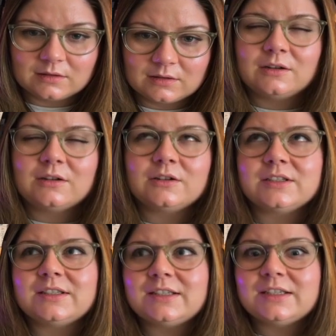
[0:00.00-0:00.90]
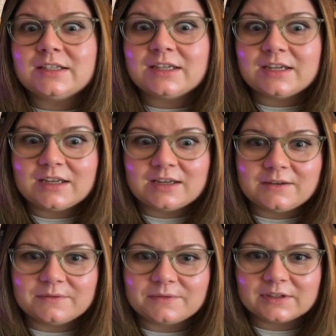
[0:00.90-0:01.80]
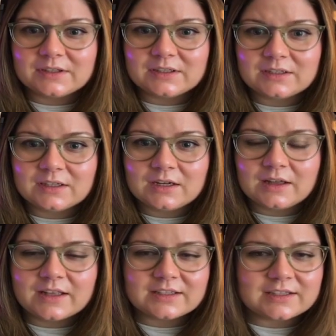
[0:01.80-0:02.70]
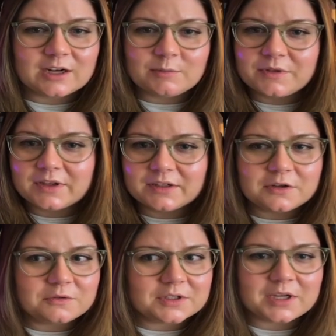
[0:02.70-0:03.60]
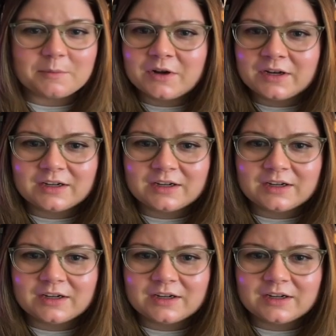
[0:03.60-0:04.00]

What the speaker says: Oh, Steve. That's a terrible thing to do to someone.